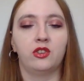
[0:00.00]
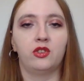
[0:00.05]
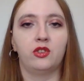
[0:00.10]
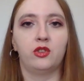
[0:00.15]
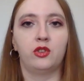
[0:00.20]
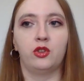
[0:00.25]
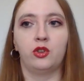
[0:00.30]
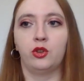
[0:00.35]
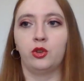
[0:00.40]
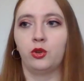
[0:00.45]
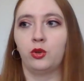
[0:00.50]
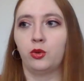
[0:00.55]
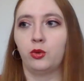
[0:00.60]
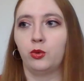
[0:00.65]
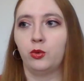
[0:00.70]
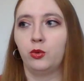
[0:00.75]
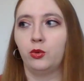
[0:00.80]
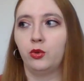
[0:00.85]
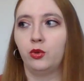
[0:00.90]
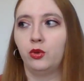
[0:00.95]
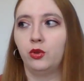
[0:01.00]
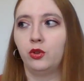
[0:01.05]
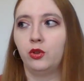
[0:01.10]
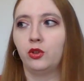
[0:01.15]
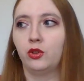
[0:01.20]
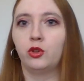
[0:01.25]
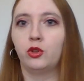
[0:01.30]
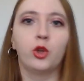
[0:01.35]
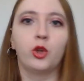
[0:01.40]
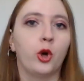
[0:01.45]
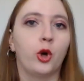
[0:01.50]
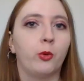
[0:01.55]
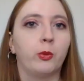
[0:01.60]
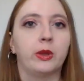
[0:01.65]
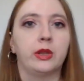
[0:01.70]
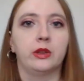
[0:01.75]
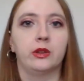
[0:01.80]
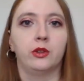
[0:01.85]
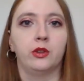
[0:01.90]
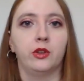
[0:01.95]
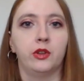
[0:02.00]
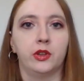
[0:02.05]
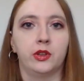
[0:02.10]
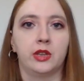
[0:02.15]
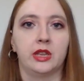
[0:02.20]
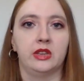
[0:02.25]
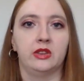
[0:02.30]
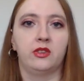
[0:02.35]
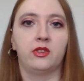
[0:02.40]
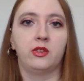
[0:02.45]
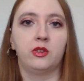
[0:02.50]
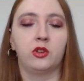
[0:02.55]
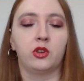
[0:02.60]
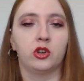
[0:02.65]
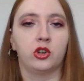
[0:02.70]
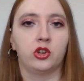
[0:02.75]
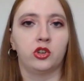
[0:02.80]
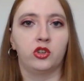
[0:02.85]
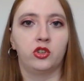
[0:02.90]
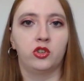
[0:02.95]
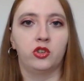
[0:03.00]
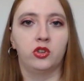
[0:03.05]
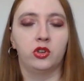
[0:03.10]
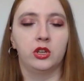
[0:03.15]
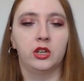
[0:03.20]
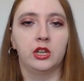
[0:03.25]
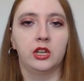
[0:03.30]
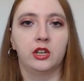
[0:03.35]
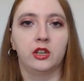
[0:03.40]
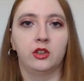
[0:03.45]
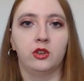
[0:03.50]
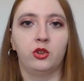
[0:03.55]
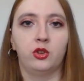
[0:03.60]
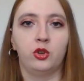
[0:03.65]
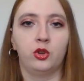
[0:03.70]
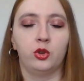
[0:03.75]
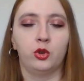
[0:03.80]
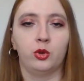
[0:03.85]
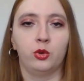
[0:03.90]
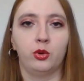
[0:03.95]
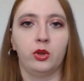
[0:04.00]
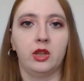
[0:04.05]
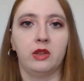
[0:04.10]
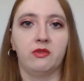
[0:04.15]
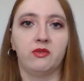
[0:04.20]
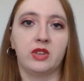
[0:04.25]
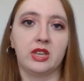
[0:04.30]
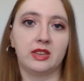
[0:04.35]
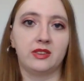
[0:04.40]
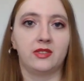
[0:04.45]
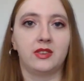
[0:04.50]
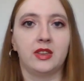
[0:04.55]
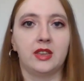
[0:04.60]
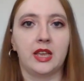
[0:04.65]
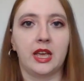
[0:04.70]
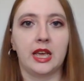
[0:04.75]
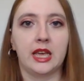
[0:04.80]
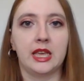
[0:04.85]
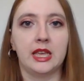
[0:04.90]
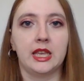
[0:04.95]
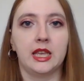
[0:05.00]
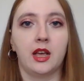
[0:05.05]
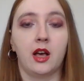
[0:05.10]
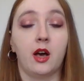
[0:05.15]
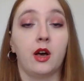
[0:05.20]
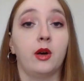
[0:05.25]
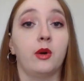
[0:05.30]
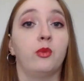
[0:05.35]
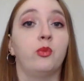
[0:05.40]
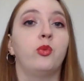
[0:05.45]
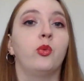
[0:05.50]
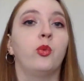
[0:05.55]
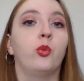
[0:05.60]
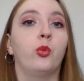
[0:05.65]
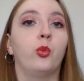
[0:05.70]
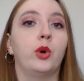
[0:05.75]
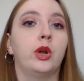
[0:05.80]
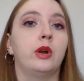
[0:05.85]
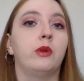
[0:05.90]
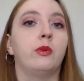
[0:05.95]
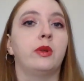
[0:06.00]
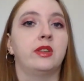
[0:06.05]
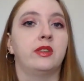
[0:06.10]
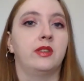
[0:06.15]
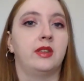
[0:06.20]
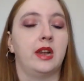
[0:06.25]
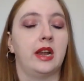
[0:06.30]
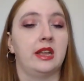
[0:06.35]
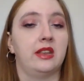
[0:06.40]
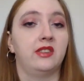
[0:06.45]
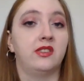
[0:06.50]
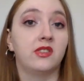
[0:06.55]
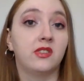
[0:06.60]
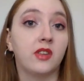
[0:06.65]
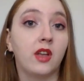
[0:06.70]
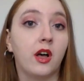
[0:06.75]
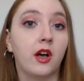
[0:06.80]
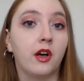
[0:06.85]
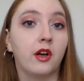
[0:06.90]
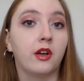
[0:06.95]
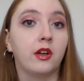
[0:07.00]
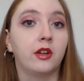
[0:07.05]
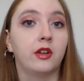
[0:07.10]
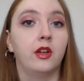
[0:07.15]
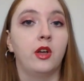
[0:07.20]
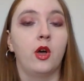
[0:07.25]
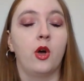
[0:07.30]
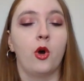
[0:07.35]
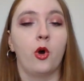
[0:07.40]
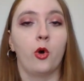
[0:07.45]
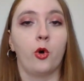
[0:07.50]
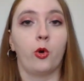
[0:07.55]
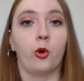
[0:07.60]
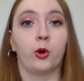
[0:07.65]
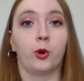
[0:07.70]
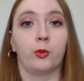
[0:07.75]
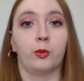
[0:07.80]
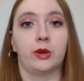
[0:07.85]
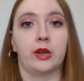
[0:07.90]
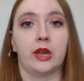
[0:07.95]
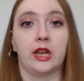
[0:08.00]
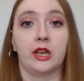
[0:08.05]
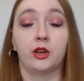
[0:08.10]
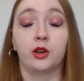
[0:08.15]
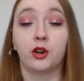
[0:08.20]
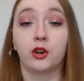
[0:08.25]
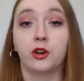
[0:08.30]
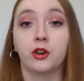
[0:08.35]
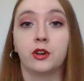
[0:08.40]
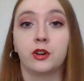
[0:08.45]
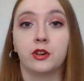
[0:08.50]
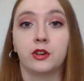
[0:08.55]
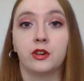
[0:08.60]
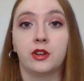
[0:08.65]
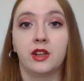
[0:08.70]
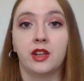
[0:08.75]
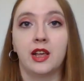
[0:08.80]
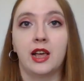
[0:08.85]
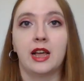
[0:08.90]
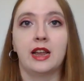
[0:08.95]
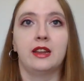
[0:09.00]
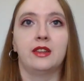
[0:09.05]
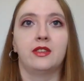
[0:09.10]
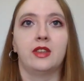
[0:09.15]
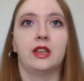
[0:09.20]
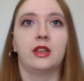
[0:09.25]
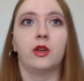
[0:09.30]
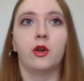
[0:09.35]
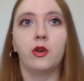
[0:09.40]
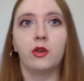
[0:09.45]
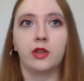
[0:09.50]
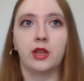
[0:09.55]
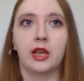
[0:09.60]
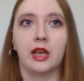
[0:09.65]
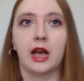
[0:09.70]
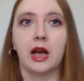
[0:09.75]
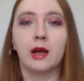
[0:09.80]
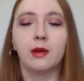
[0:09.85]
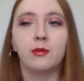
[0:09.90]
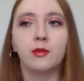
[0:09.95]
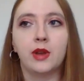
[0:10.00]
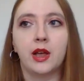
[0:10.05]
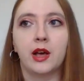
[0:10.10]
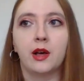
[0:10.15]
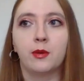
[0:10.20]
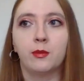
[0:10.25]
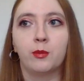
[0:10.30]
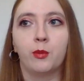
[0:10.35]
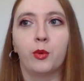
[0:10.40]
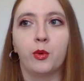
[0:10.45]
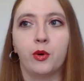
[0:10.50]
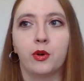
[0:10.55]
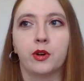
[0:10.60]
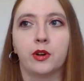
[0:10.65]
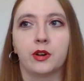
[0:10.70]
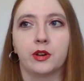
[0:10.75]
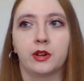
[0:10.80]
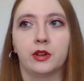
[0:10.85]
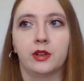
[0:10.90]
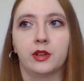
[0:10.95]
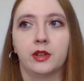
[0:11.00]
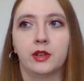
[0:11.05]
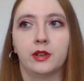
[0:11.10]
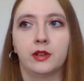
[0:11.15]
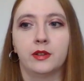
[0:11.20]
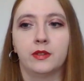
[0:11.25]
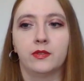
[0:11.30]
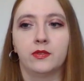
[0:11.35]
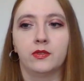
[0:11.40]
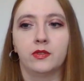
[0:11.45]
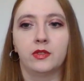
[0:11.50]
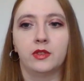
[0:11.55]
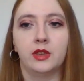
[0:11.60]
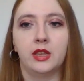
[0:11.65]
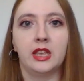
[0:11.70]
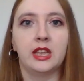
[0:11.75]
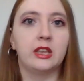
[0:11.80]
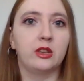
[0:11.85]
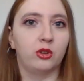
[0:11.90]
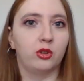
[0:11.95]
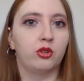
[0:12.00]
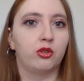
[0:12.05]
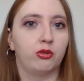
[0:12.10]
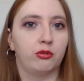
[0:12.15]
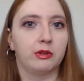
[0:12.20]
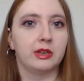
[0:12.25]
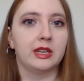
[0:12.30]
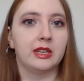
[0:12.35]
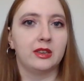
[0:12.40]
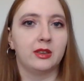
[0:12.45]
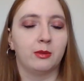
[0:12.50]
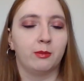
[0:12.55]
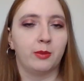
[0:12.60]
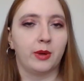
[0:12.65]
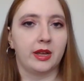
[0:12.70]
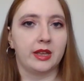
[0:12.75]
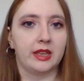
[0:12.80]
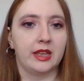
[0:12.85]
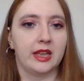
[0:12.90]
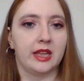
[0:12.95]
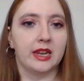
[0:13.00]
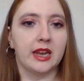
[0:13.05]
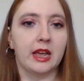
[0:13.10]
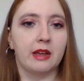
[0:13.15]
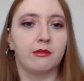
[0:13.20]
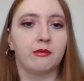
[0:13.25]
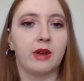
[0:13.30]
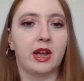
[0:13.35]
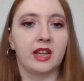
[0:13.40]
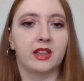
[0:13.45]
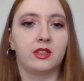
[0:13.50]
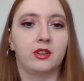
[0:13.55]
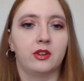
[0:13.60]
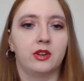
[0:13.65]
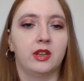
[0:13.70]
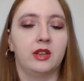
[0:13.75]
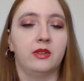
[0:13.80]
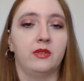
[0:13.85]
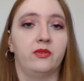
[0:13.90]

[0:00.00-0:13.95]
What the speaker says: to go and look and search, to investigate of what it was that I saw or what I heard. And it's like, okay, I'm now more intrigued by it, and I'd rather